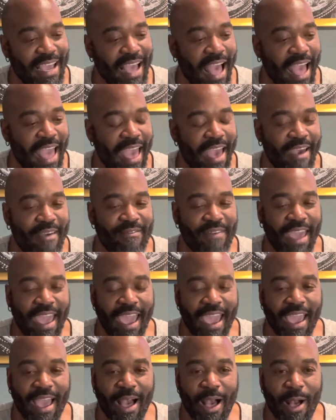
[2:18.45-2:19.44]
I have
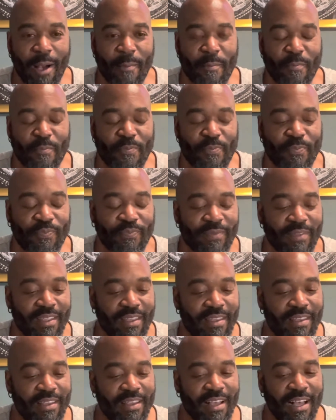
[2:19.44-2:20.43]

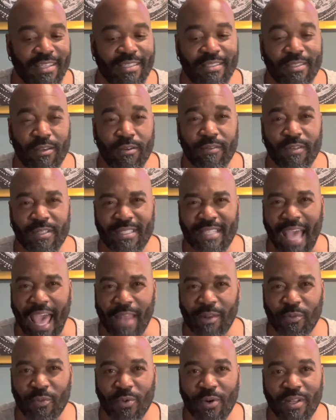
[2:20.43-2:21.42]
a silver
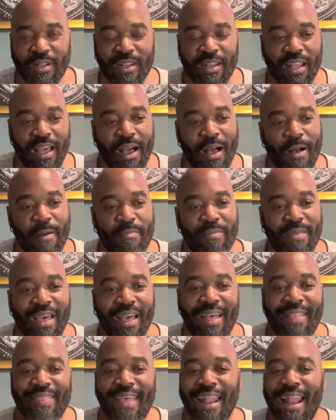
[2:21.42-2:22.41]
satin one
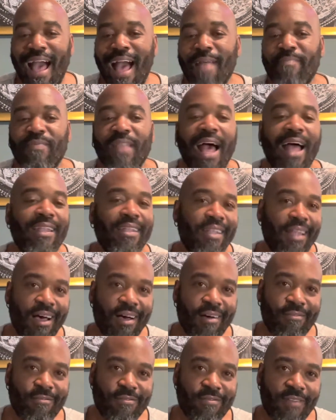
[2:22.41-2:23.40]
that I
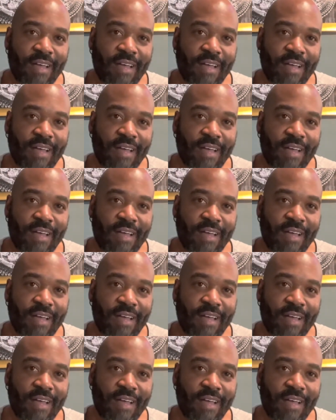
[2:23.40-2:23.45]
love.